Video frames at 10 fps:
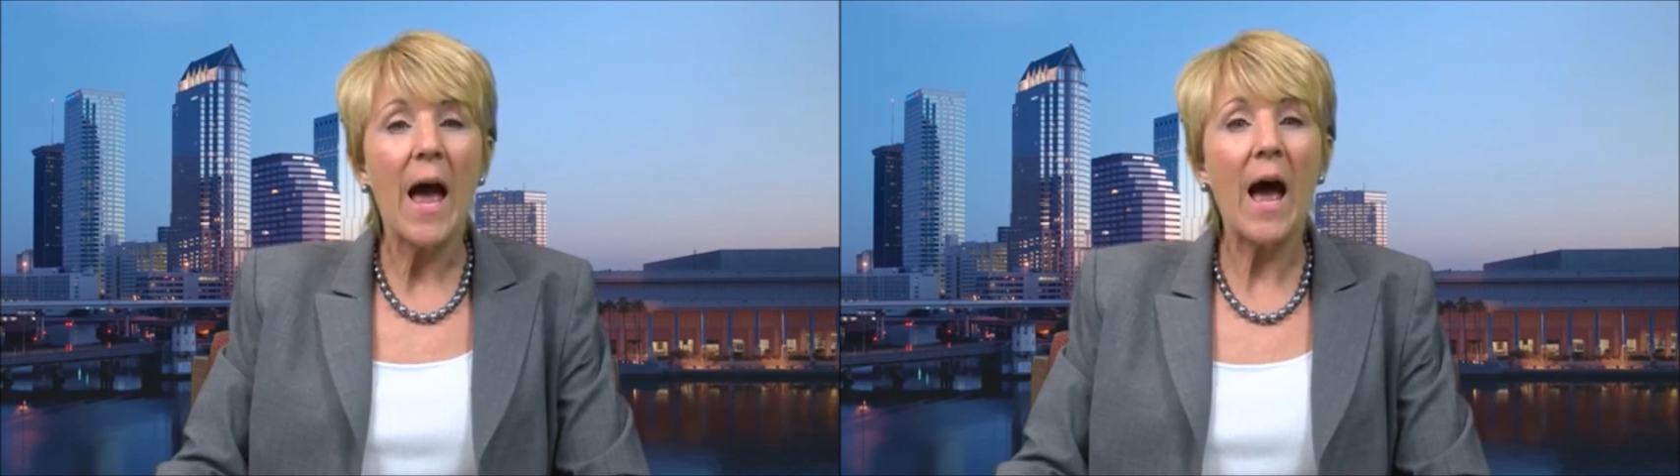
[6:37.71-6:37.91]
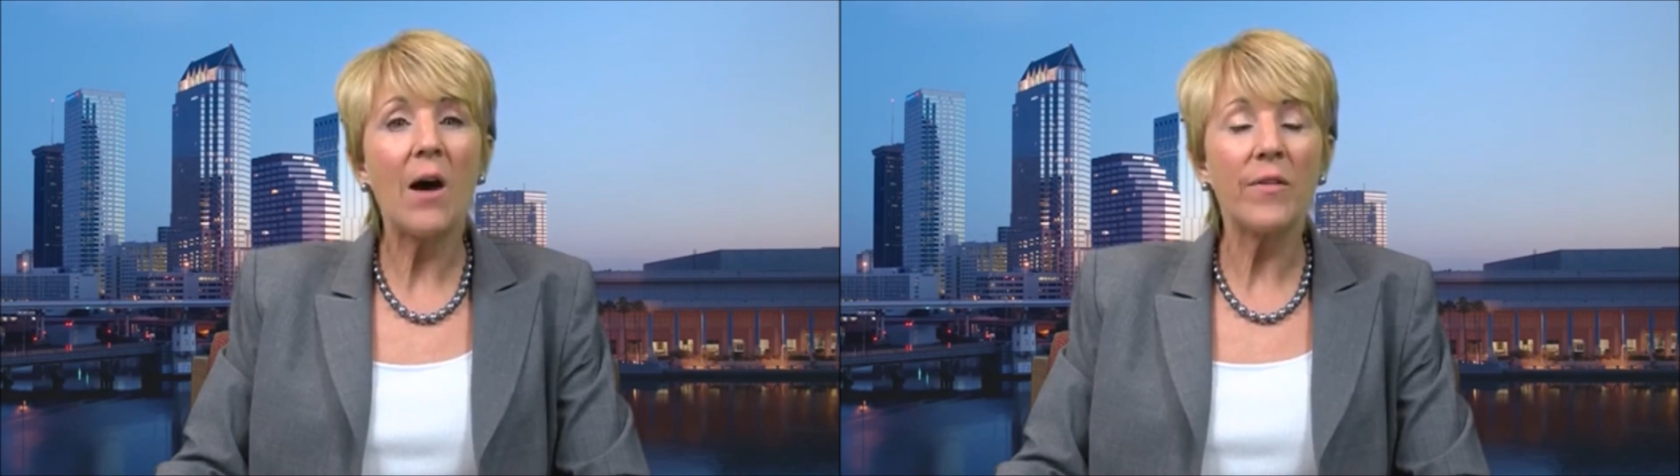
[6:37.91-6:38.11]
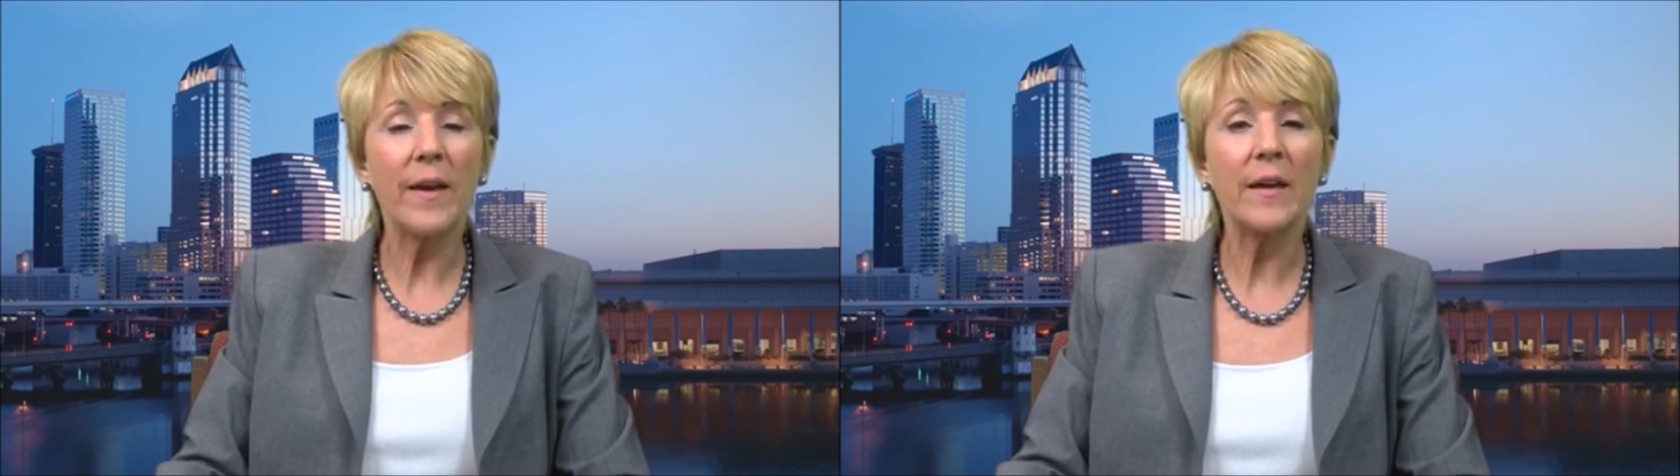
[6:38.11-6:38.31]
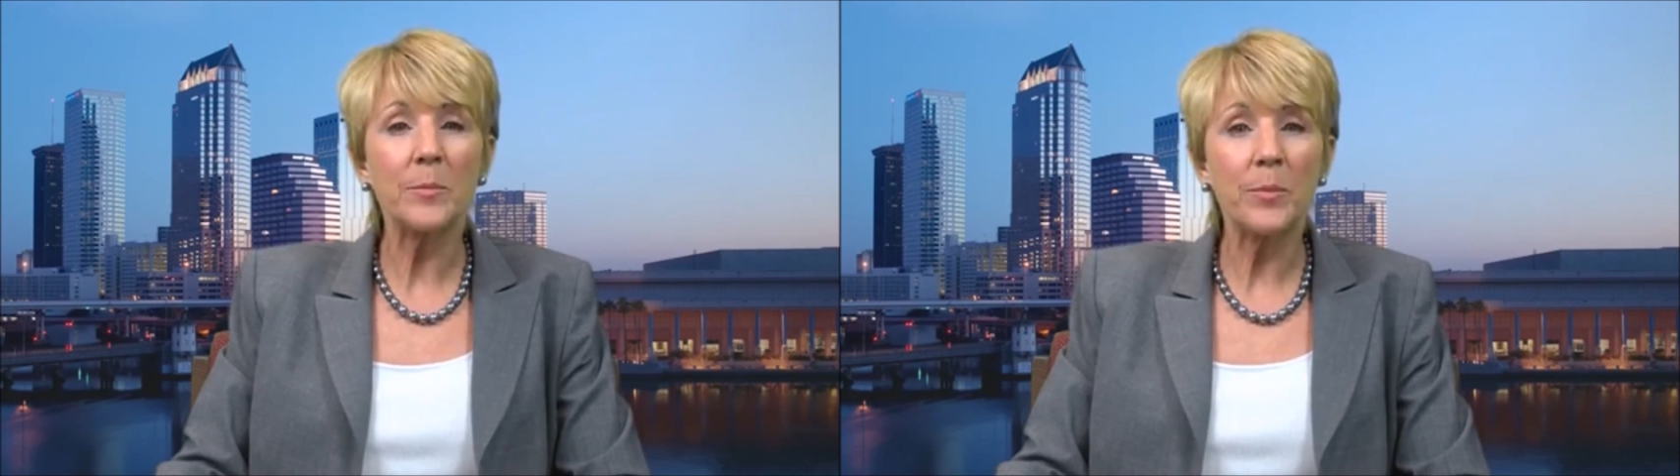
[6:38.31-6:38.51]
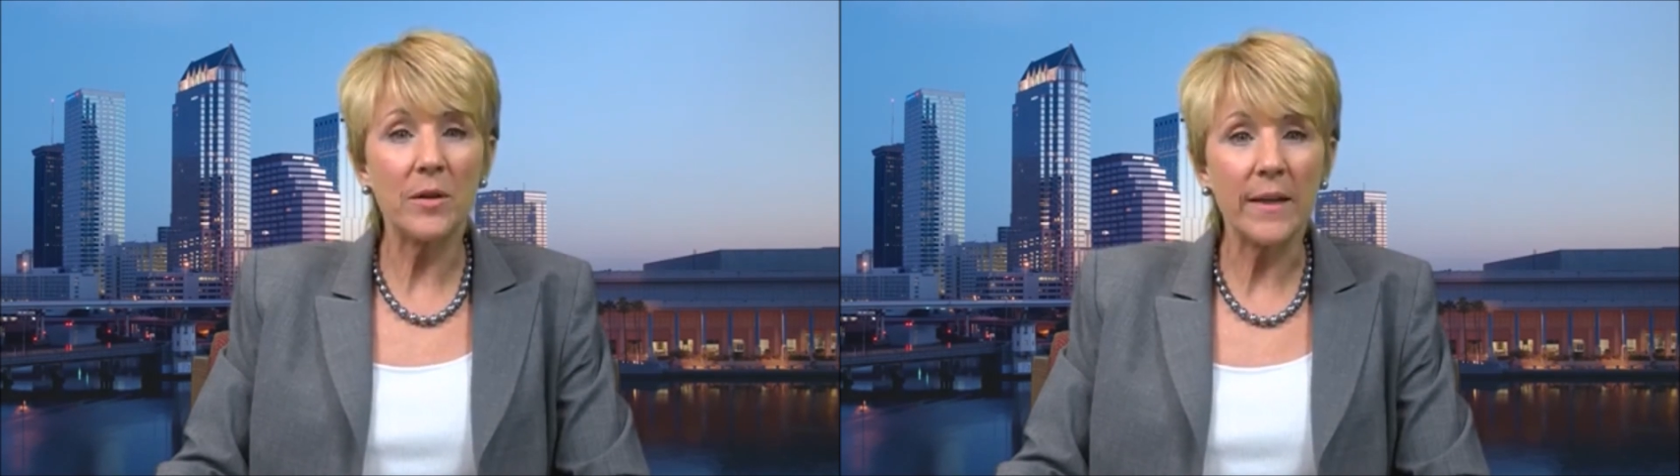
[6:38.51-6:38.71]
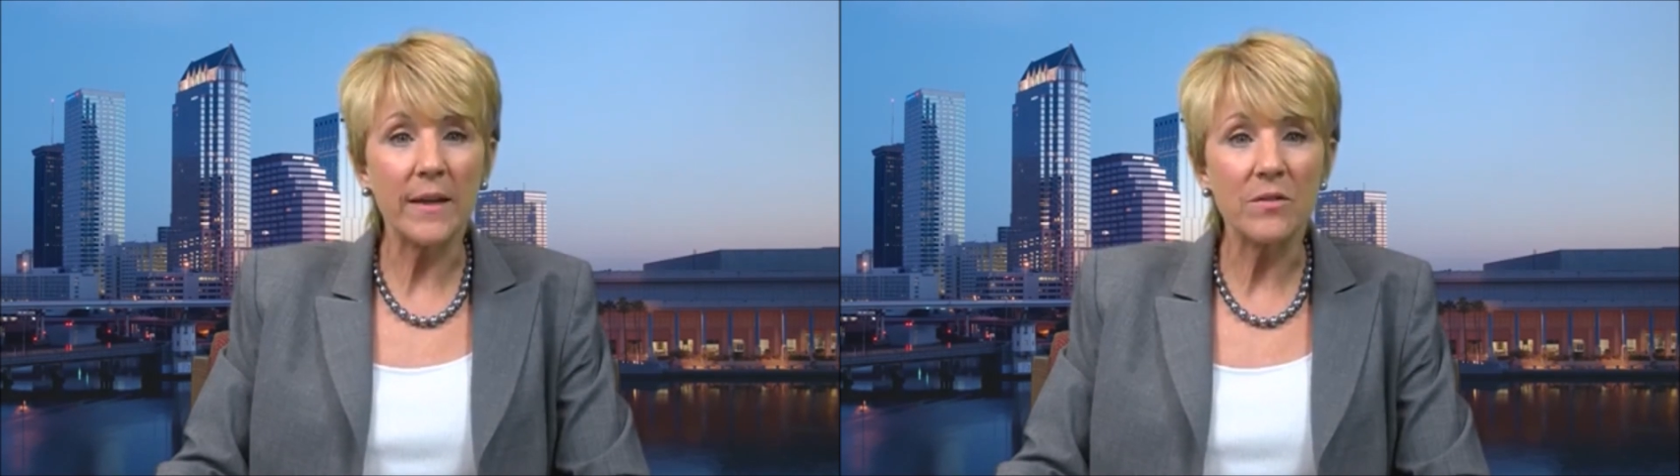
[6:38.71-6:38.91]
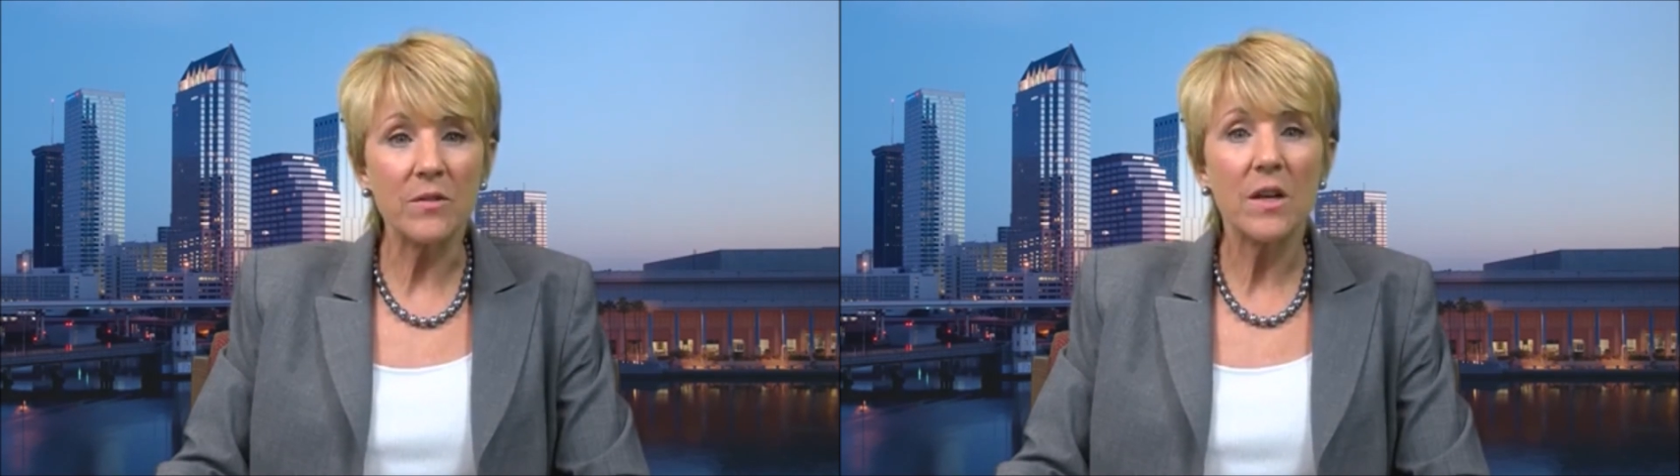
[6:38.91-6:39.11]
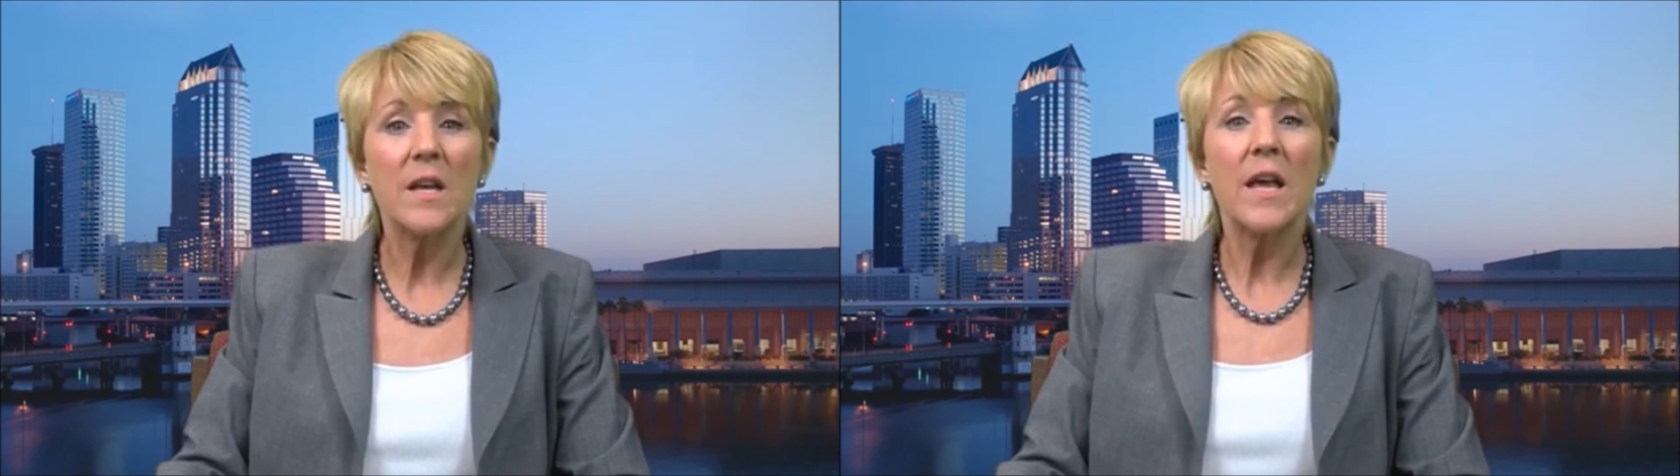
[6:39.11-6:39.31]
how they can police